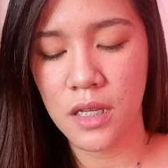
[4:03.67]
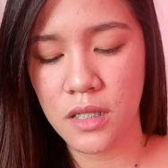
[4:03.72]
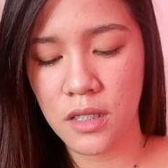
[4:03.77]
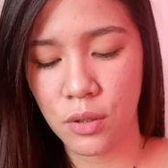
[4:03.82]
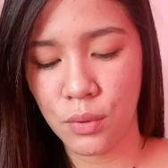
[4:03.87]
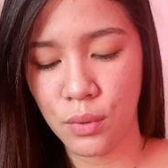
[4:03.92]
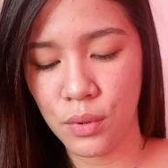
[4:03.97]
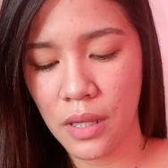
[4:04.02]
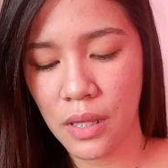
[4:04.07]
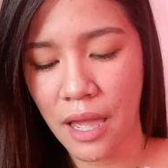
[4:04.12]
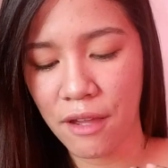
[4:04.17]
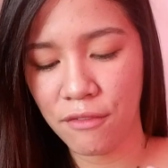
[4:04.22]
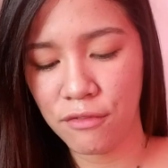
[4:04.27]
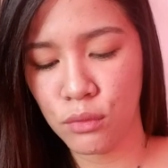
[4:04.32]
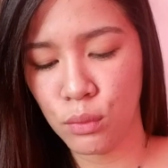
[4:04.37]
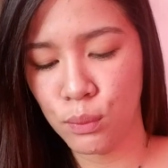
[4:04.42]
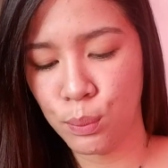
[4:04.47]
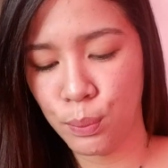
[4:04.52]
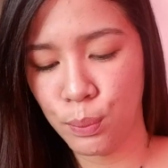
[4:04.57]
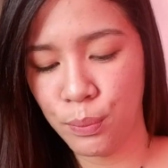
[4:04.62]
So, you'll have
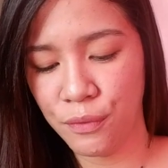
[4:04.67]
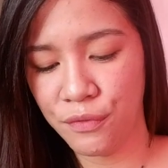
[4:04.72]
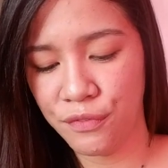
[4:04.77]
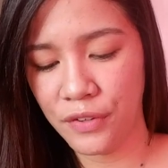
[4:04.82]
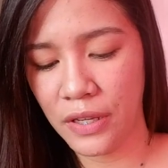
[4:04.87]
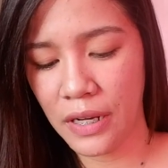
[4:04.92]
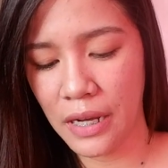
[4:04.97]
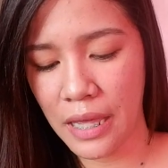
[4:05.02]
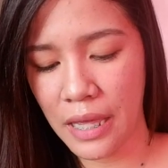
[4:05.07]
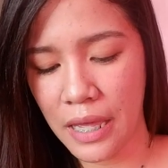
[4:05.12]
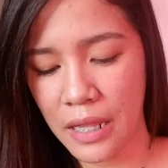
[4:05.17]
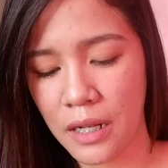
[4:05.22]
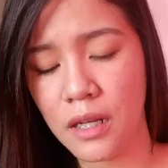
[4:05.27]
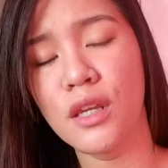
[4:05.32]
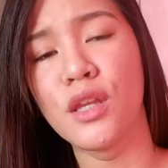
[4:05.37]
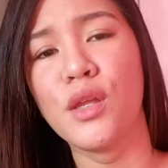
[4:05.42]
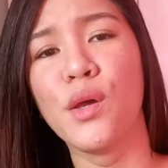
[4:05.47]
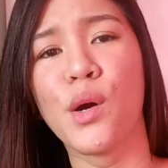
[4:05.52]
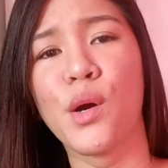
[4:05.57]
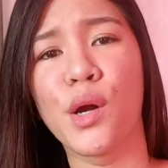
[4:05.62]
to fill
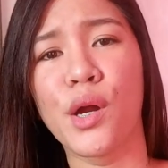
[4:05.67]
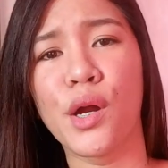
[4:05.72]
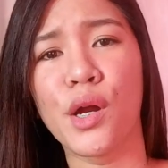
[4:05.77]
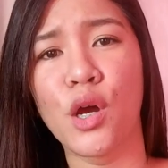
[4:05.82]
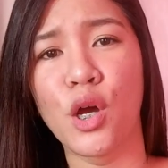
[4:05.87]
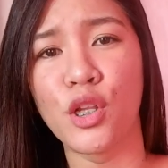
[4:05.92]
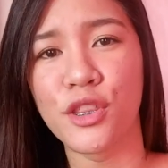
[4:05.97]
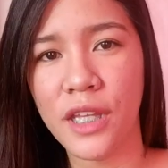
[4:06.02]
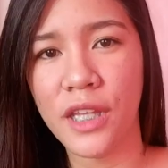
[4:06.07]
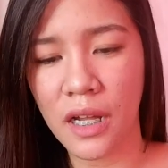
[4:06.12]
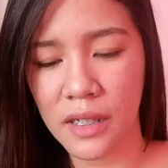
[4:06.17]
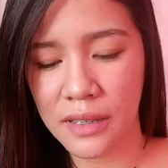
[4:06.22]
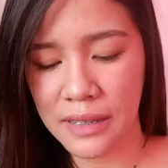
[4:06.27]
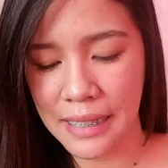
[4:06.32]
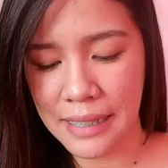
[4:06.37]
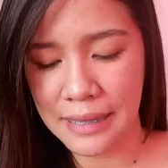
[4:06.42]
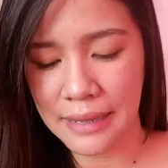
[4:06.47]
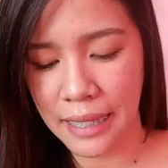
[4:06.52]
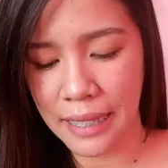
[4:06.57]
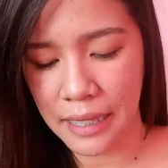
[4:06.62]
in your contact
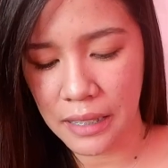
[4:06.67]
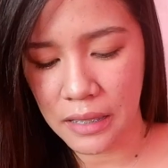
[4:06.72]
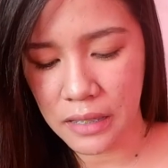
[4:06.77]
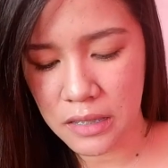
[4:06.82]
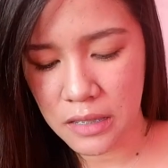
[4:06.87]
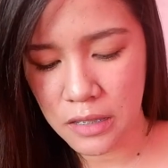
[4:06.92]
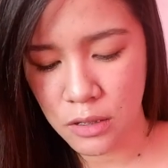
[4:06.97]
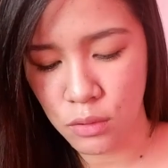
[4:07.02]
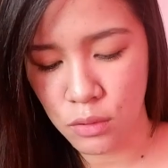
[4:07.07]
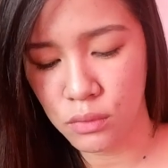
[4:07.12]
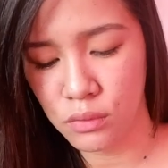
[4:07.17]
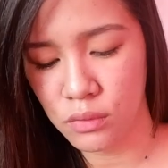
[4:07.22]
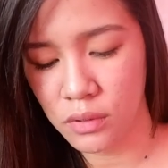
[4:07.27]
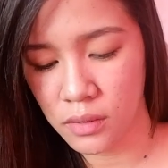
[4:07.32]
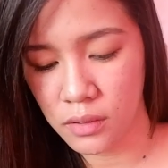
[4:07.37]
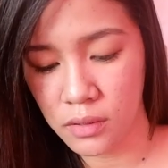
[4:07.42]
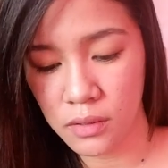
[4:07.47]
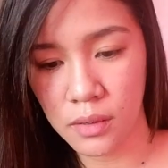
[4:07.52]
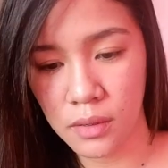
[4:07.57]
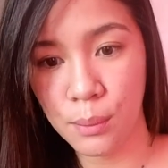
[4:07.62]
details. Yung
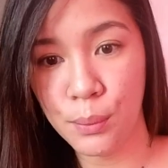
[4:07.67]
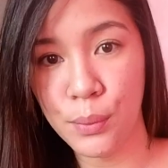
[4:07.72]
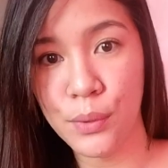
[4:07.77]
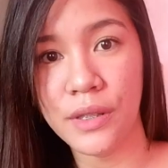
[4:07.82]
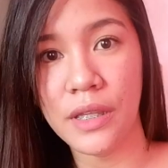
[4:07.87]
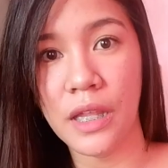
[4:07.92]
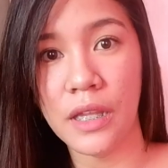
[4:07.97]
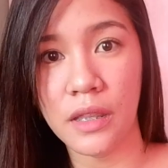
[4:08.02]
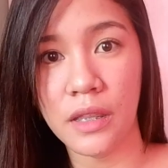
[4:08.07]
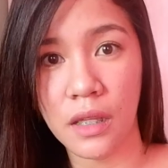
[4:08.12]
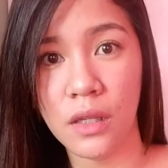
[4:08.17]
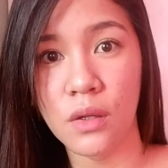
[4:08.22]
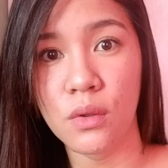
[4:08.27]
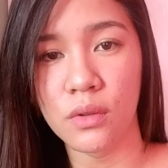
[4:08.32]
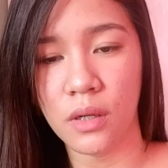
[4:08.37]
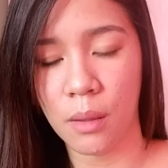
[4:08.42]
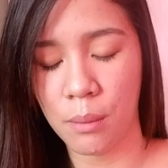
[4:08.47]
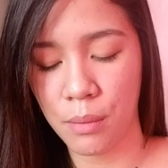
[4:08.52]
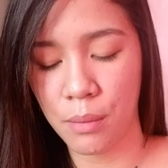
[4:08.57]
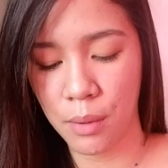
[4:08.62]
importante yung
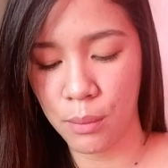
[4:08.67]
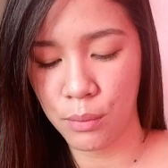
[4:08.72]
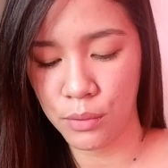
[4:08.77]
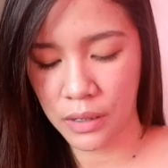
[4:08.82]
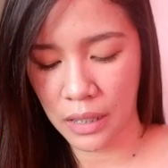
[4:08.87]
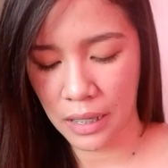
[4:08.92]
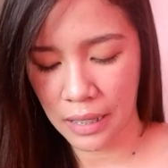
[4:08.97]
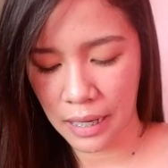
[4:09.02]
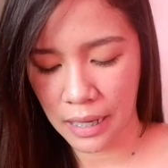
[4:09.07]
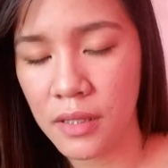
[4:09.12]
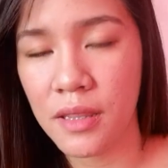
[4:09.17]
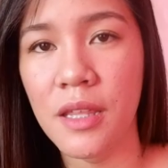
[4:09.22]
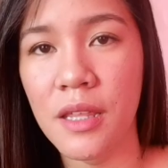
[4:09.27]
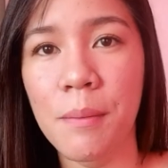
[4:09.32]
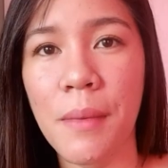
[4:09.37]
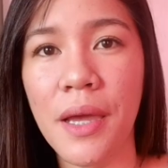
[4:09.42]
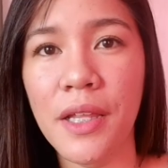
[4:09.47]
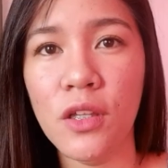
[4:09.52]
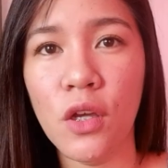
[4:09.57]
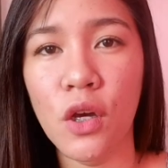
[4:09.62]
number mo talaga. They
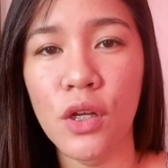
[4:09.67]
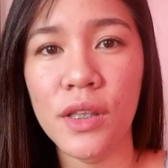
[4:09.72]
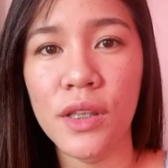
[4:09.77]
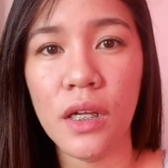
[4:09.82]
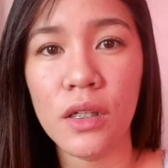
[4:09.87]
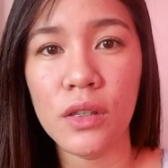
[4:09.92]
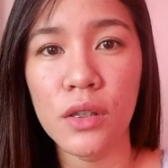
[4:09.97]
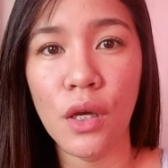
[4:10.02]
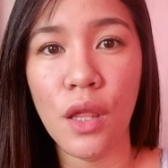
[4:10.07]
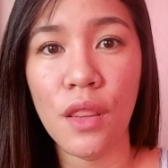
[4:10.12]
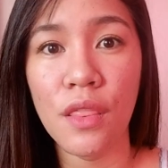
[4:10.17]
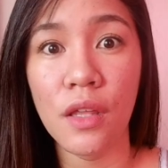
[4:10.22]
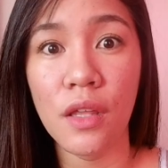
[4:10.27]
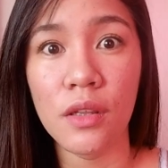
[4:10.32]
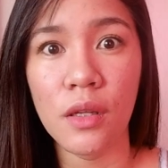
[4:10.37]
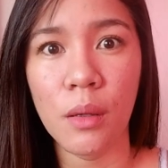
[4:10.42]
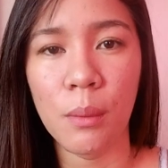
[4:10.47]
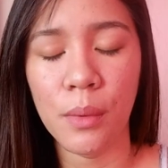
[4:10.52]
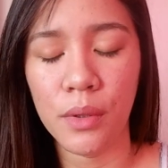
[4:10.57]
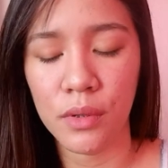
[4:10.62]
might contact you on that
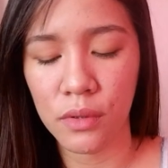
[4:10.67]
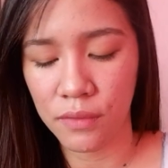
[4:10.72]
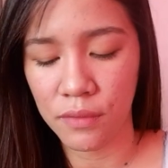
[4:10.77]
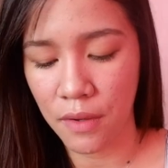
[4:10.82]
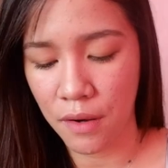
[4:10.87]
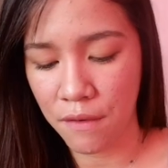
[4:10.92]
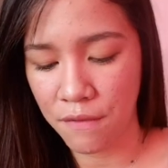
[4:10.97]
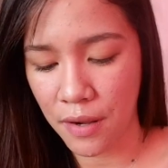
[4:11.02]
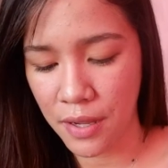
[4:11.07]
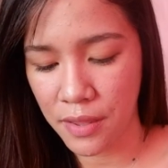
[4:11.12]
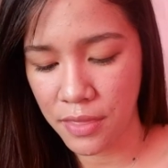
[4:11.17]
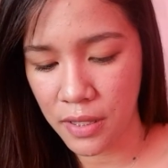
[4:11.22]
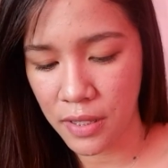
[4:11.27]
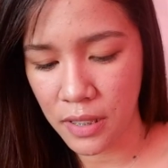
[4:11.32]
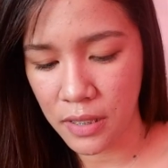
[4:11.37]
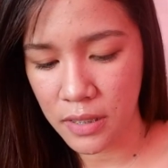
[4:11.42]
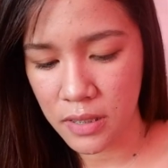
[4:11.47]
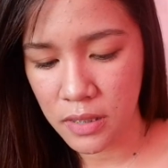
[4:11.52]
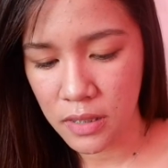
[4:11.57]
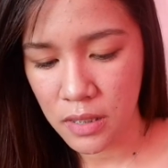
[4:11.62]
number to verify
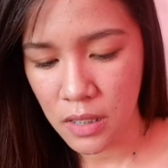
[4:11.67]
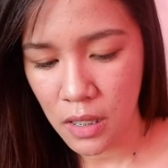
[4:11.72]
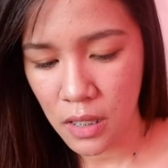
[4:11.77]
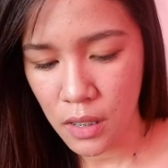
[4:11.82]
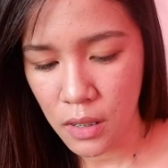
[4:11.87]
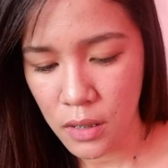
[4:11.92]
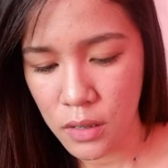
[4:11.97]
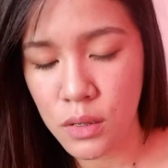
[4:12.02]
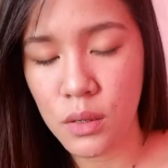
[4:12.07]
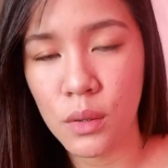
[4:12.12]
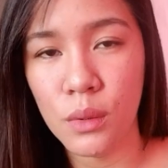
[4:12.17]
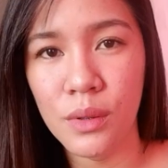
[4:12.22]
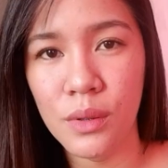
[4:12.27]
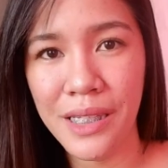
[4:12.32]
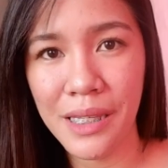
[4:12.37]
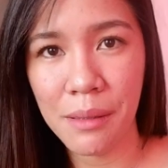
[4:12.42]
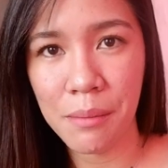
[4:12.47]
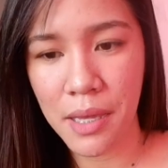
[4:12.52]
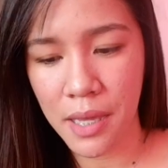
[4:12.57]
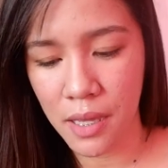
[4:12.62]
things. So,
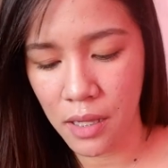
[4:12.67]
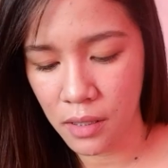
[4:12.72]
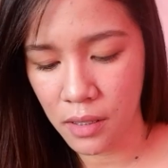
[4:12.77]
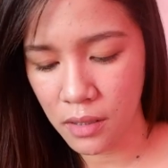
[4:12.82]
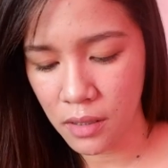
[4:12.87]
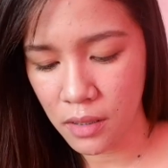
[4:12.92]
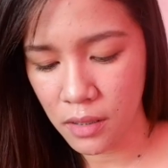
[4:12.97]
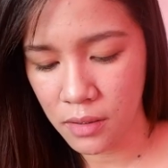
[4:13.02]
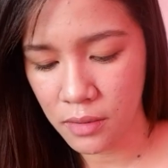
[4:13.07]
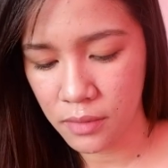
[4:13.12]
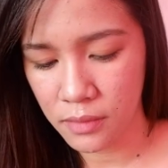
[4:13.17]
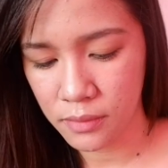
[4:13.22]
email.